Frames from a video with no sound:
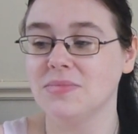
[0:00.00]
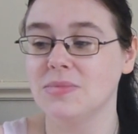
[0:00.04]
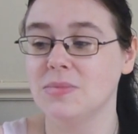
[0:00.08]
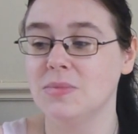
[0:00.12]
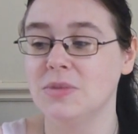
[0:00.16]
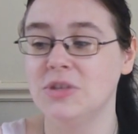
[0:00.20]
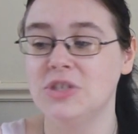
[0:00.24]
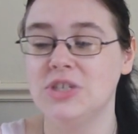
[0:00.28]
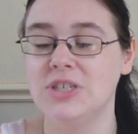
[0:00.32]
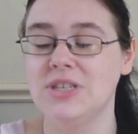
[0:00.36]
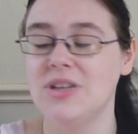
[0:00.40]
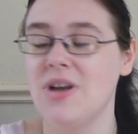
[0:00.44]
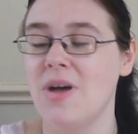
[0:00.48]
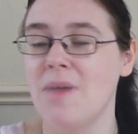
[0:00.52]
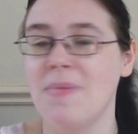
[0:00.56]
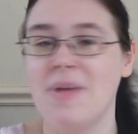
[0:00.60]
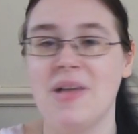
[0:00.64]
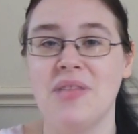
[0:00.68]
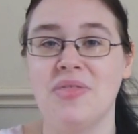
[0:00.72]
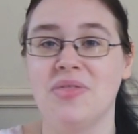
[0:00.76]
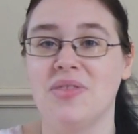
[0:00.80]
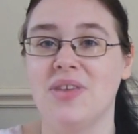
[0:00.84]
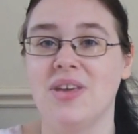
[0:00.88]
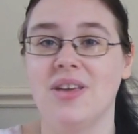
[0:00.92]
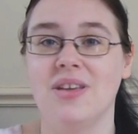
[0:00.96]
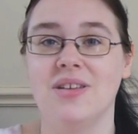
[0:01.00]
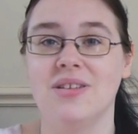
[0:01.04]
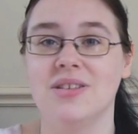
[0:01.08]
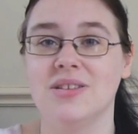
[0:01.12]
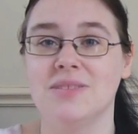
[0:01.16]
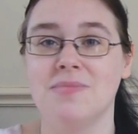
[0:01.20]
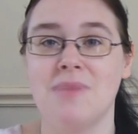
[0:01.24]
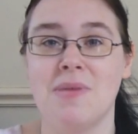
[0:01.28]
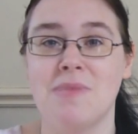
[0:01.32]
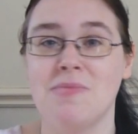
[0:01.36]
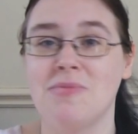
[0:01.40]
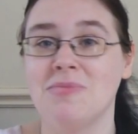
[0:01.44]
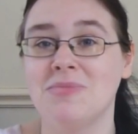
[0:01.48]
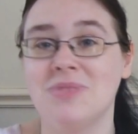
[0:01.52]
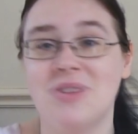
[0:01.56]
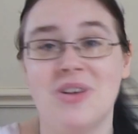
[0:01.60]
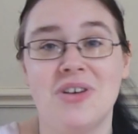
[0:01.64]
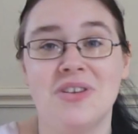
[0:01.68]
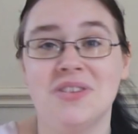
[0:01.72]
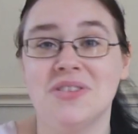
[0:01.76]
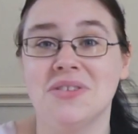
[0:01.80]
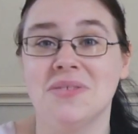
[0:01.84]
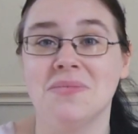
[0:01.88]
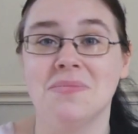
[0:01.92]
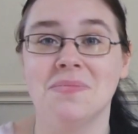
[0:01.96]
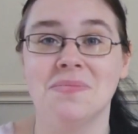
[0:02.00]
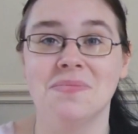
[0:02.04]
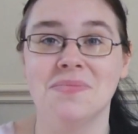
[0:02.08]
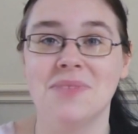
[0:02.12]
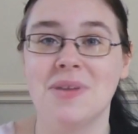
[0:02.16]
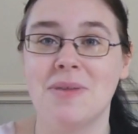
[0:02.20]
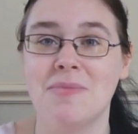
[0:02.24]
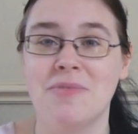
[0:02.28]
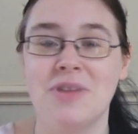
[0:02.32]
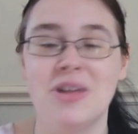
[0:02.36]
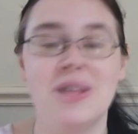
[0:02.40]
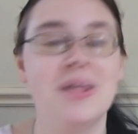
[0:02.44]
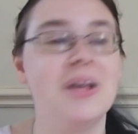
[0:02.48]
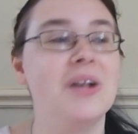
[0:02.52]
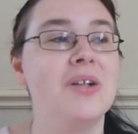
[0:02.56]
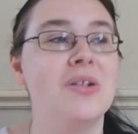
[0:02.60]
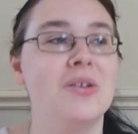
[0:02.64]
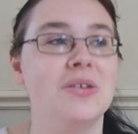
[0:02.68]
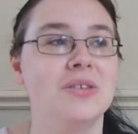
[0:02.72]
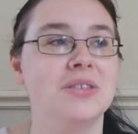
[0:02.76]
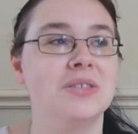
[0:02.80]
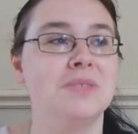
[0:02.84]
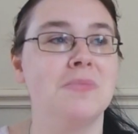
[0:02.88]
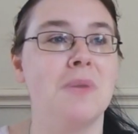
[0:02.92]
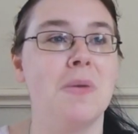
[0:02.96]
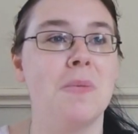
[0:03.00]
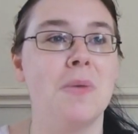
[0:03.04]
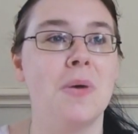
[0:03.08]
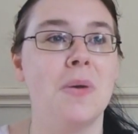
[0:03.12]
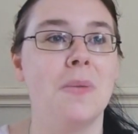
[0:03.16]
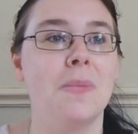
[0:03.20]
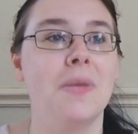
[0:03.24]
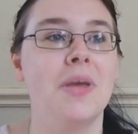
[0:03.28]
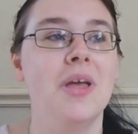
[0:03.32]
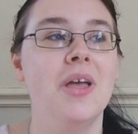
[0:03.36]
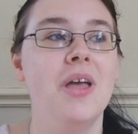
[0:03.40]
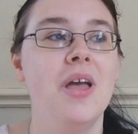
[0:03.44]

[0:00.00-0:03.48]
which is not a bad thing because my mum's awesome. I'm really close to my mum.